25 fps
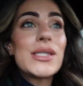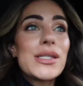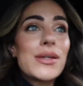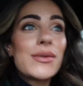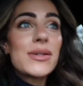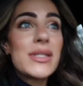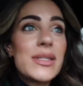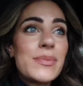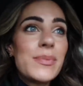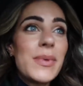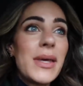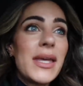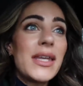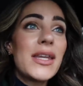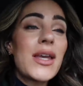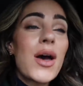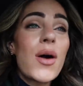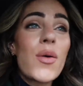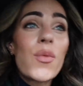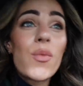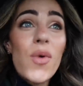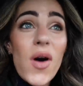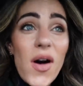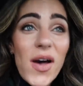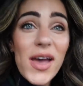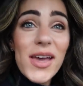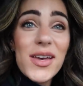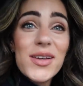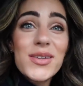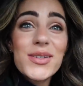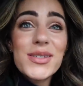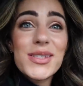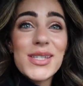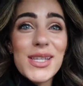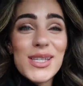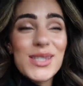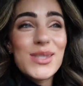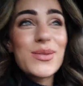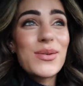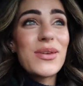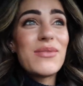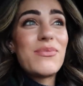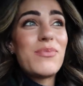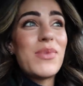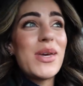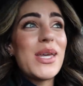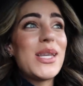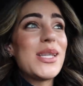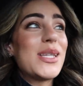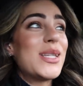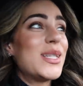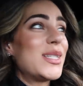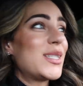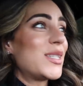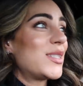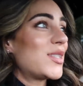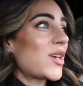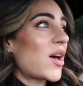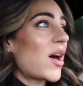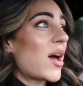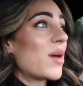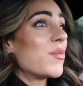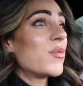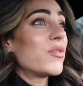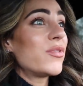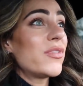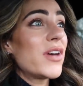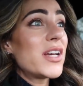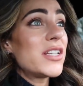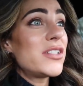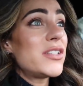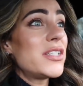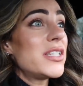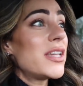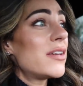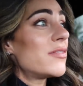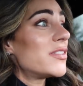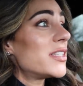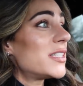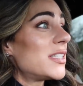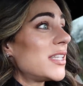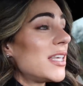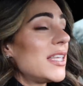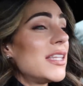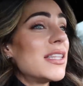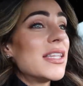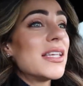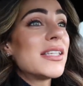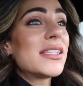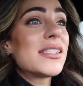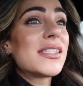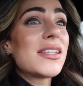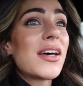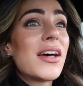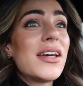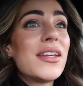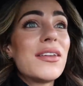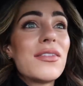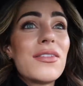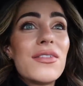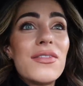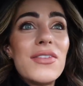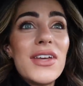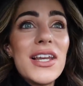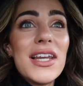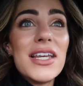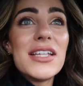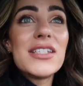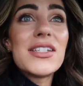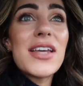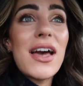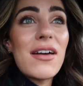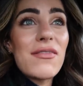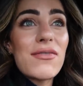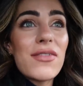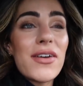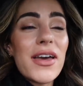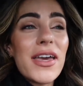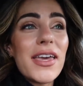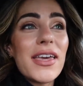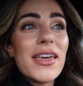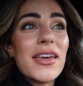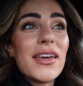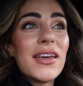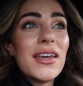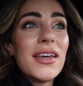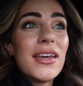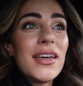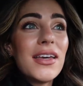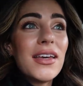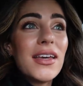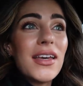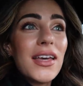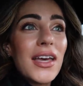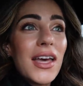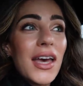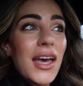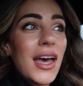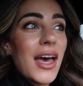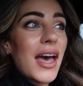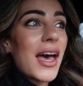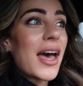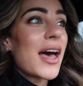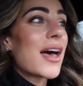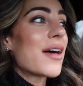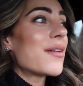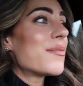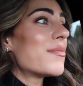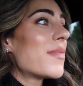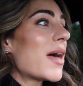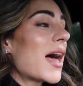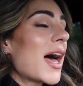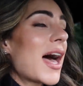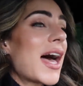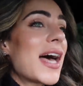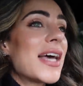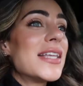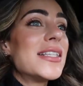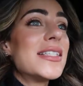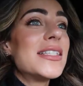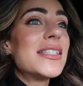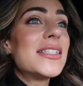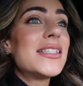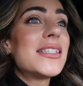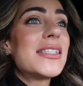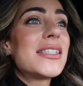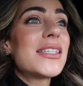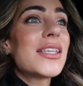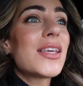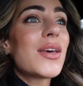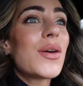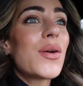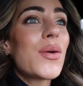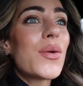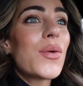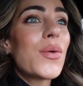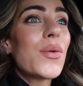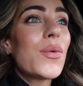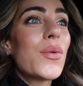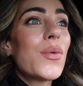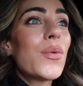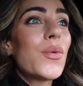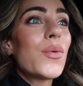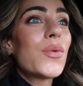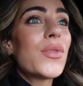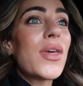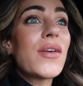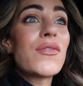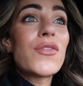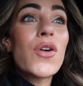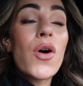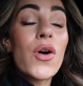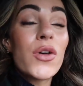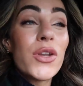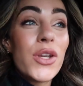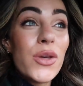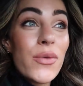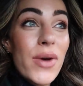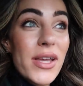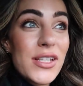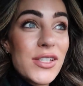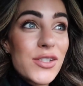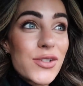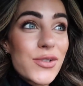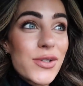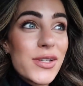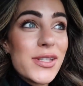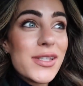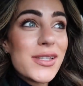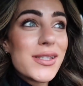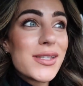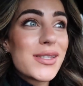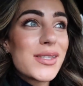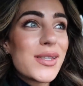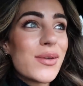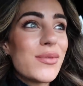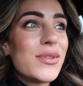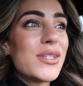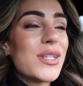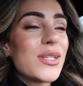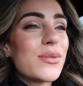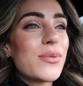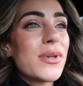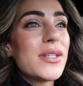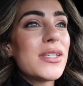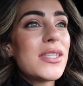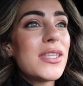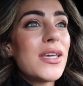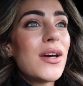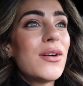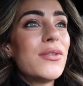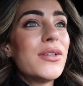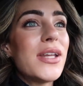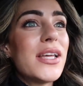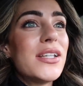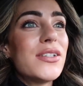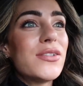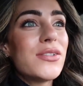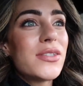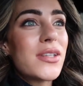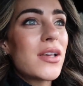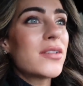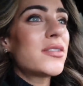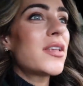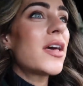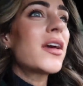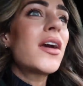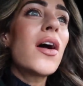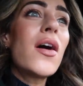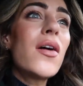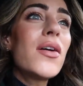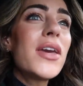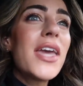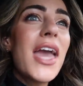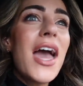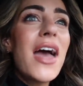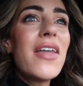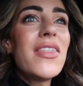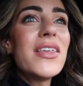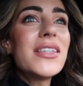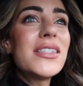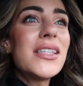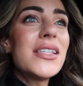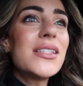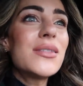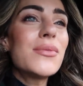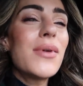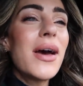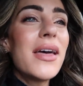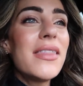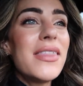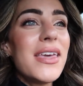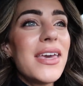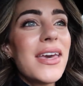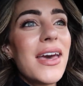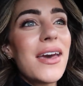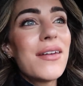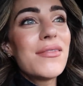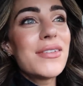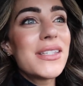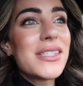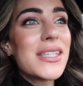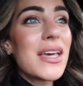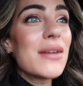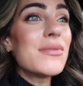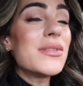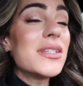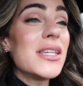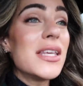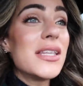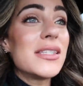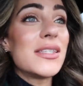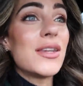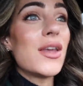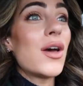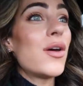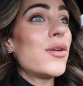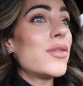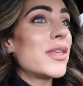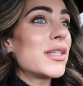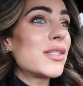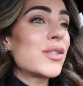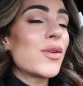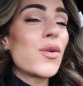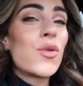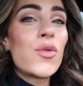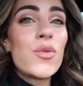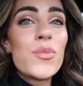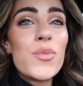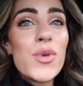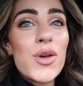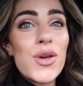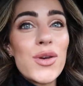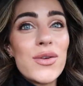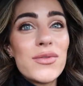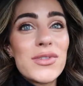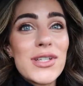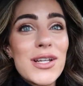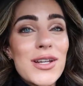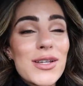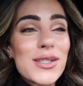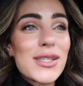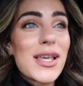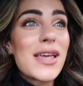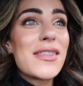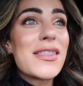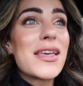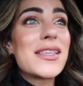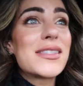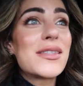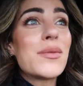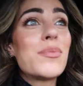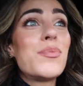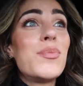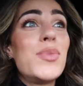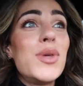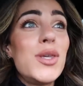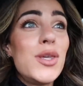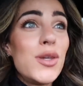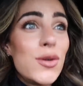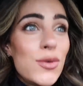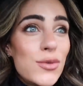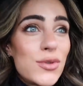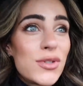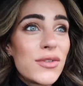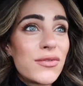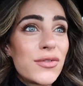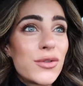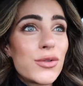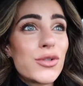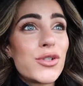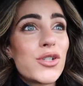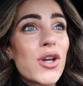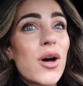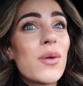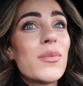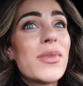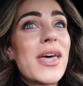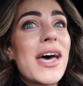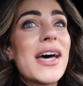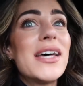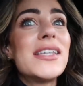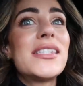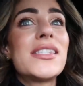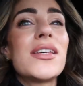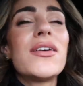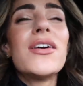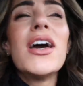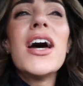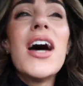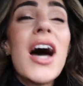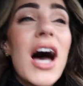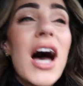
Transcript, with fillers: So it's been a while since we've been to Thyme. We've actually never seen this side of the village, have we? And they've got a new entrance, so we just went to the old entrance. I was like, oh yeah, this is where the reception is. No, that's all moved. It looks like there's a beautiful shop there, so